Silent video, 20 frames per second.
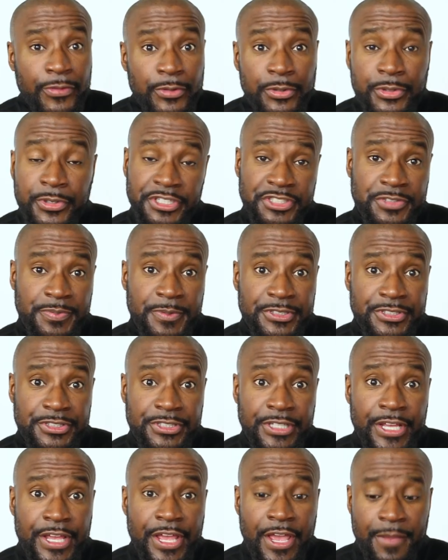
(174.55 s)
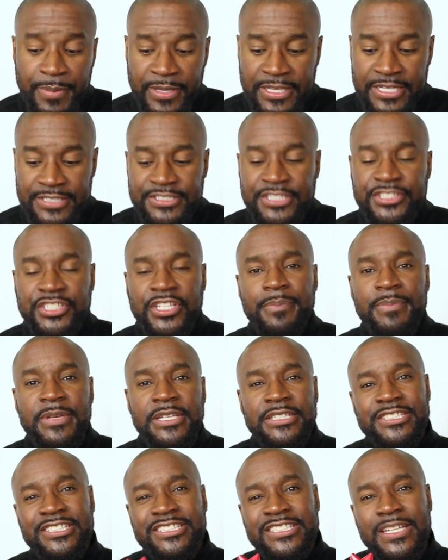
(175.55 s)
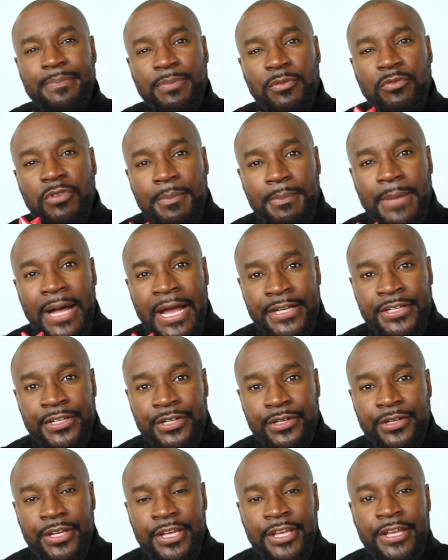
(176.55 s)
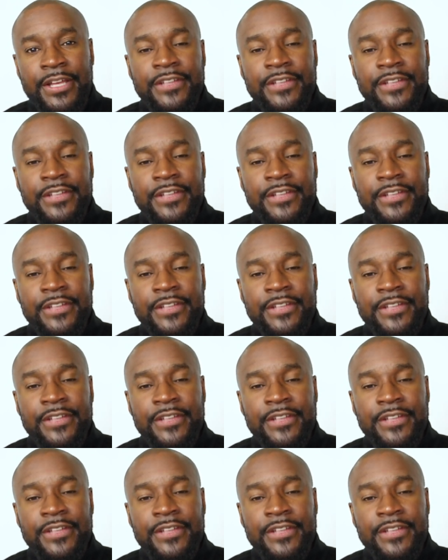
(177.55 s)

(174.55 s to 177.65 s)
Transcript: through Christmas, because this can be a simple reminder